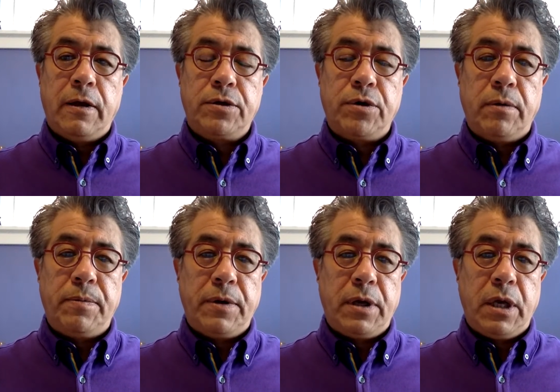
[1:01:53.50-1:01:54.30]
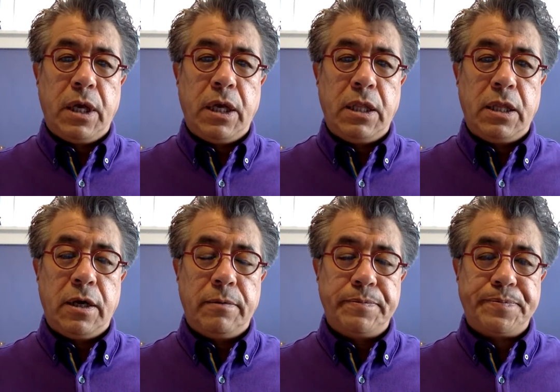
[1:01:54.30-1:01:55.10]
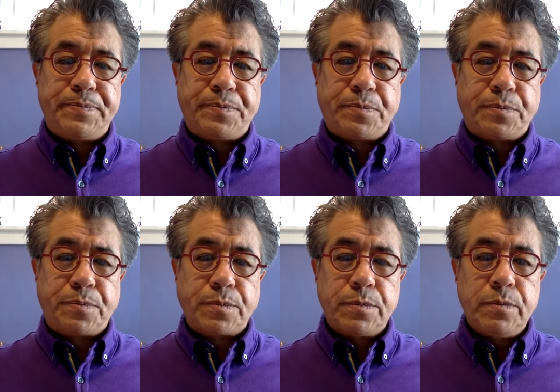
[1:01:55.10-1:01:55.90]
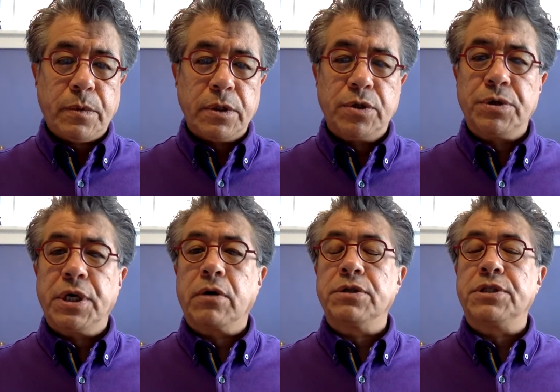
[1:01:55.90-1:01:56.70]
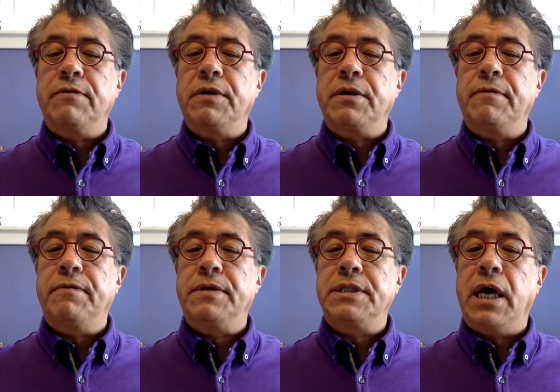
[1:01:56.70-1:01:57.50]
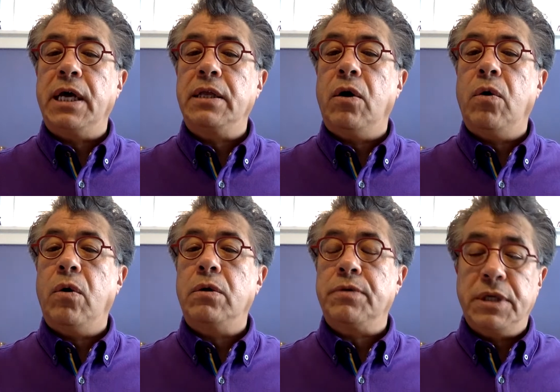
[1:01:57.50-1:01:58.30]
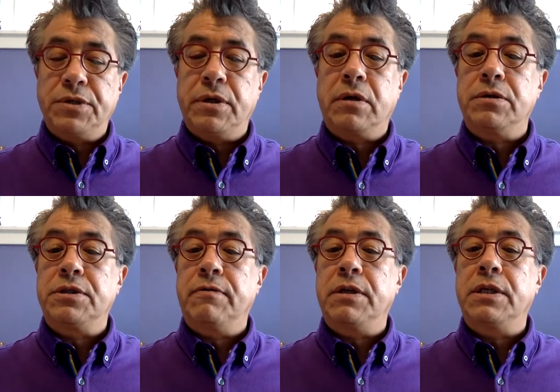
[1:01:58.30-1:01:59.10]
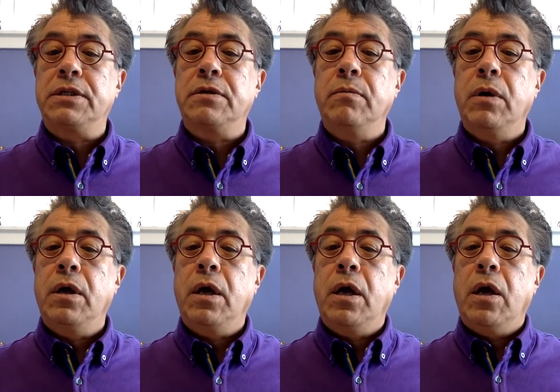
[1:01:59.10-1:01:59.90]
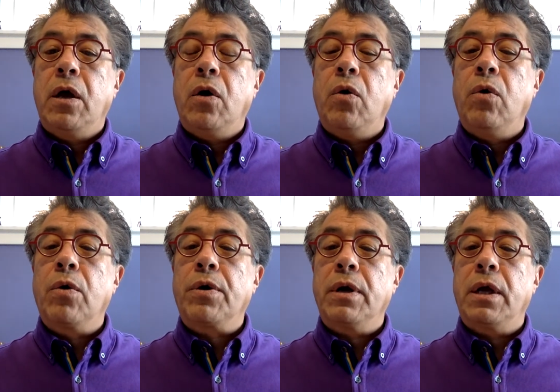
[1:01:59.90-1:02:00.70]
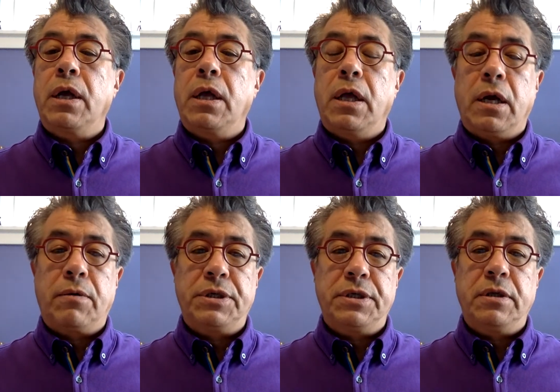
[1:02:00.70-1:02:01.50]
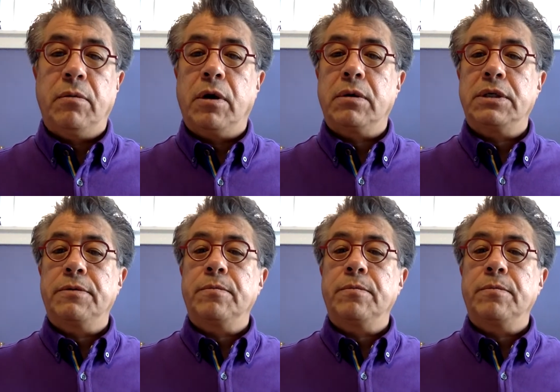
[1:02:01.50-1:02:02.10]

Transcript: Trump in the social conservative side, traditional conservatism, or Christian democracy.